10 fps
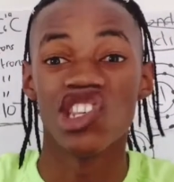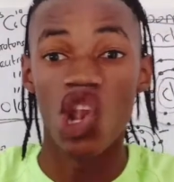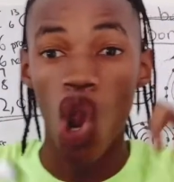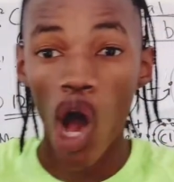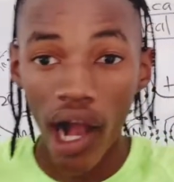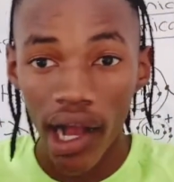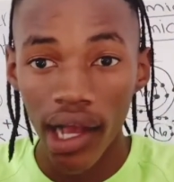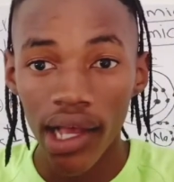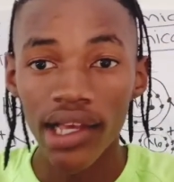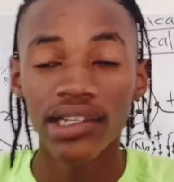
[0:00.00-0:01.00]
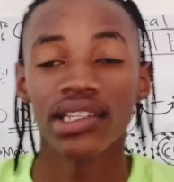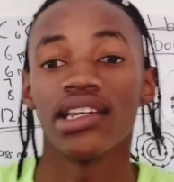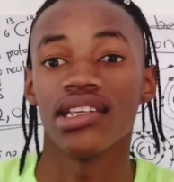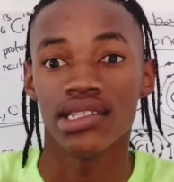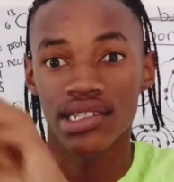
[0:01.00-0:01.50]
longer than
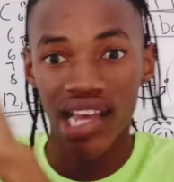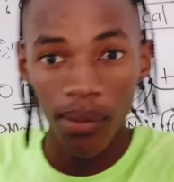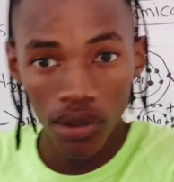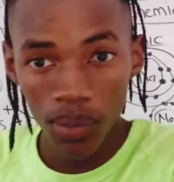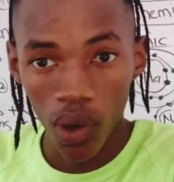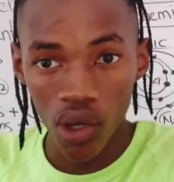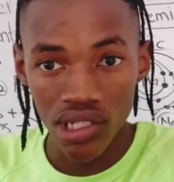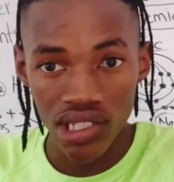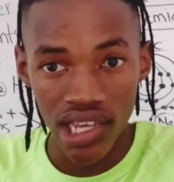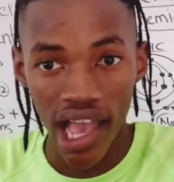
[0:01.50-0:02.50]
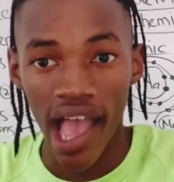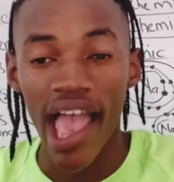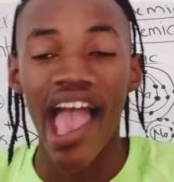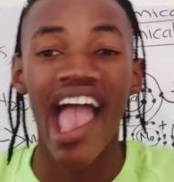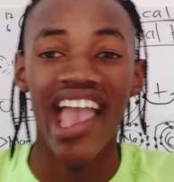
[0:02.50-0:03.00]
a double bond,
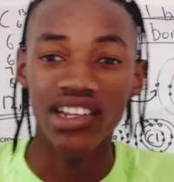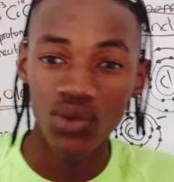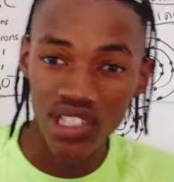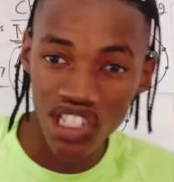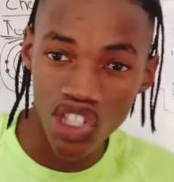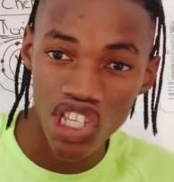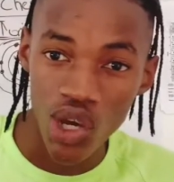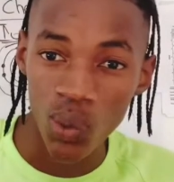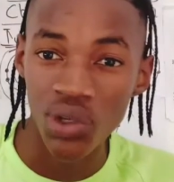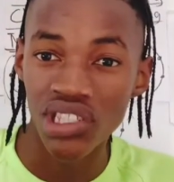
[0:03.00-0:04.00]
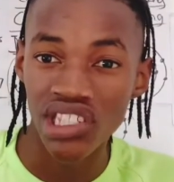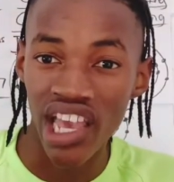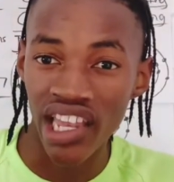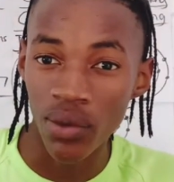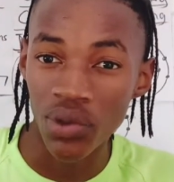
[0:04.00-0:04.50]
and which is
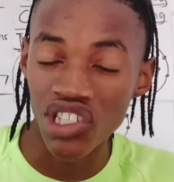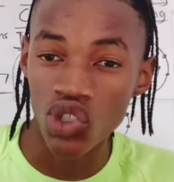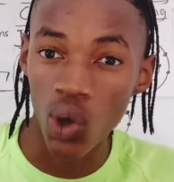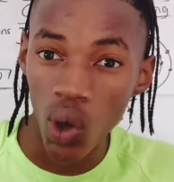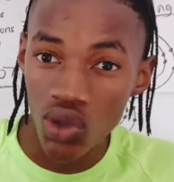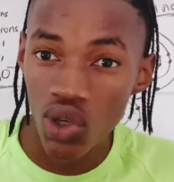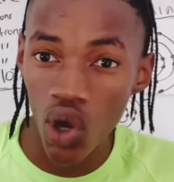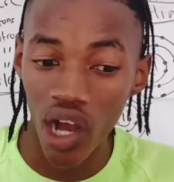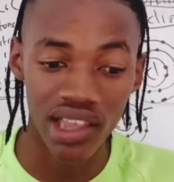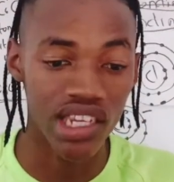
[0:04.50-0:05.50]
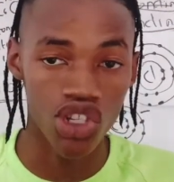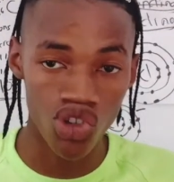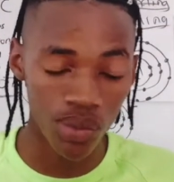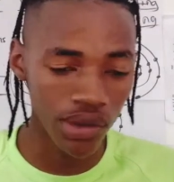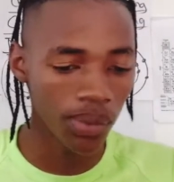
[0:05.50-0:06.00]
also longer than a
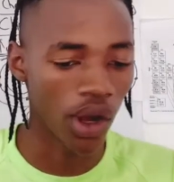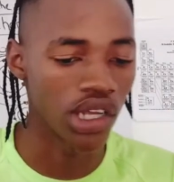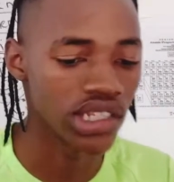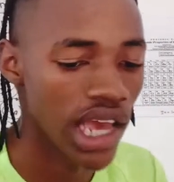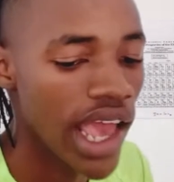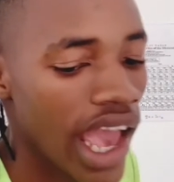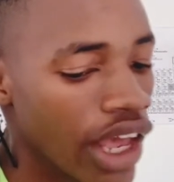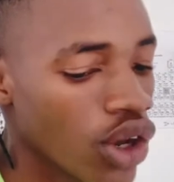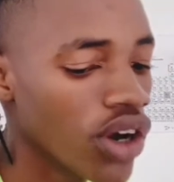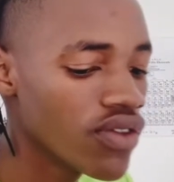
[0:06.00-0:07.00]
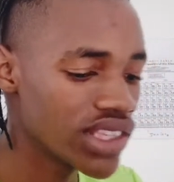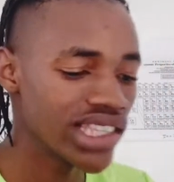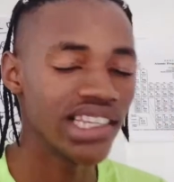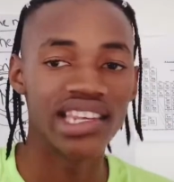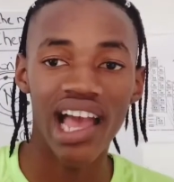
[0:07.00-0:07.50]
triple bond. And
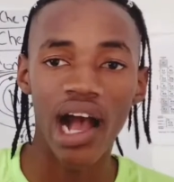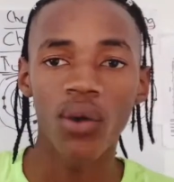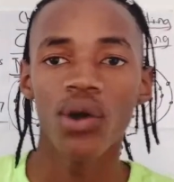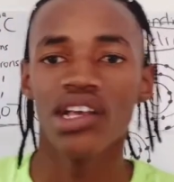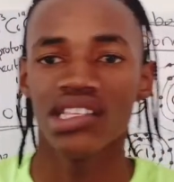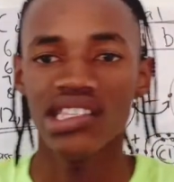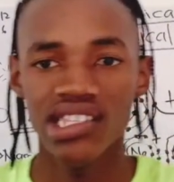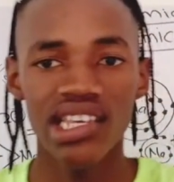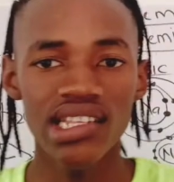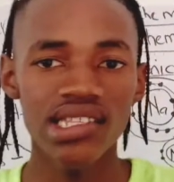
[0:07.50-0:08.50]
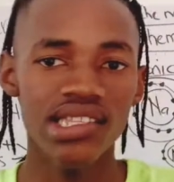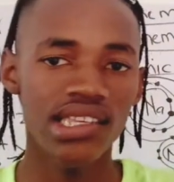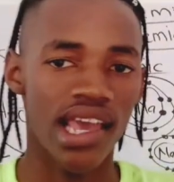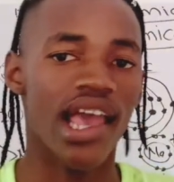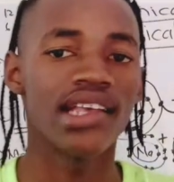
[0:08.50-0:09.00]
obviously now, since
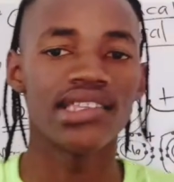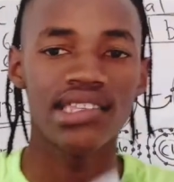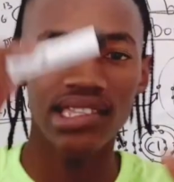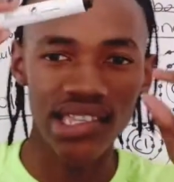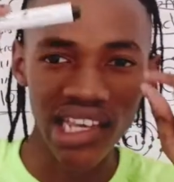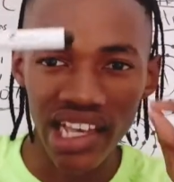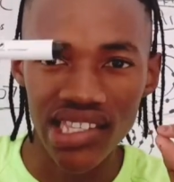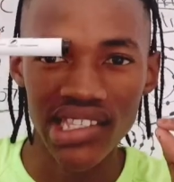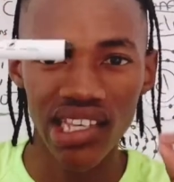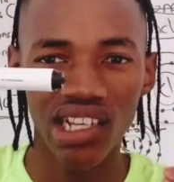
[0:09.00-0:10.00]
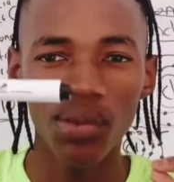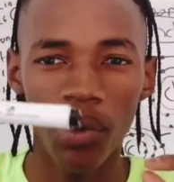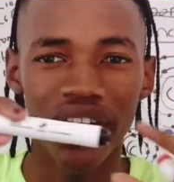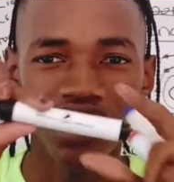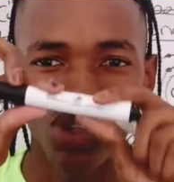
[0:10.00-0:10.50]
a single
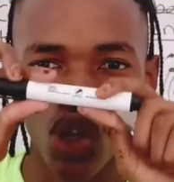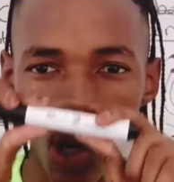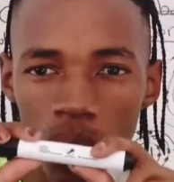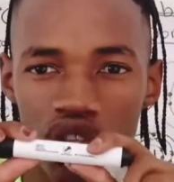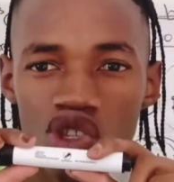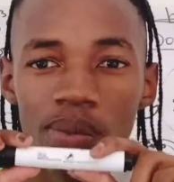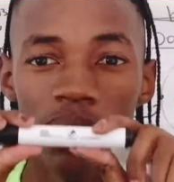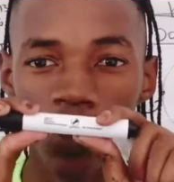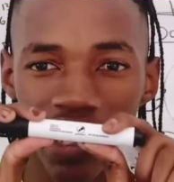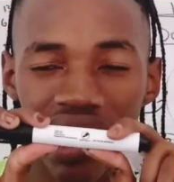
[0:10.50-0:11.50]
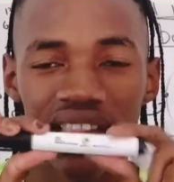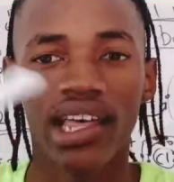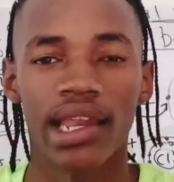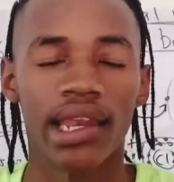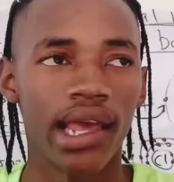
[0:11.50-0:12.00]
bond is going to be weaker
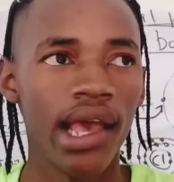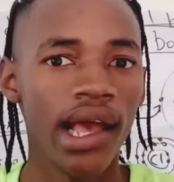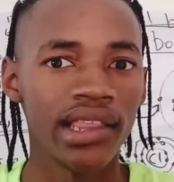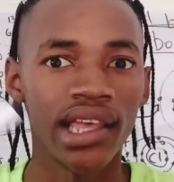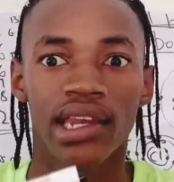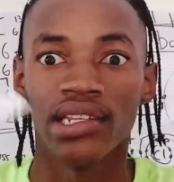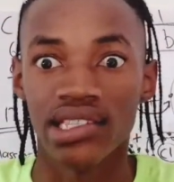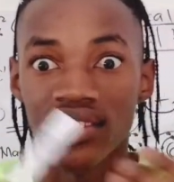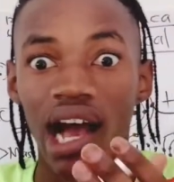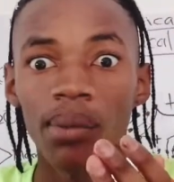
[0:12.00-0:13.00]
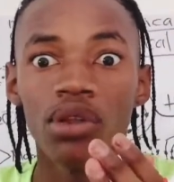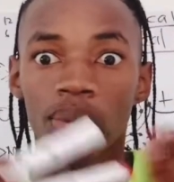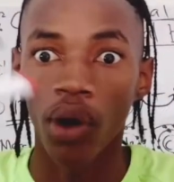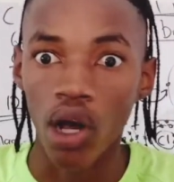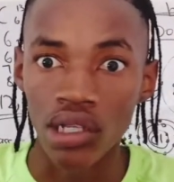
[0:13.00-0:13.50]
than a double
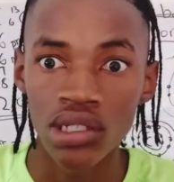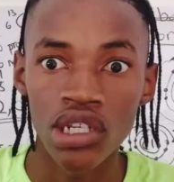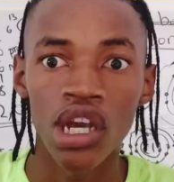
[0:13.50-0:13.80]
bond,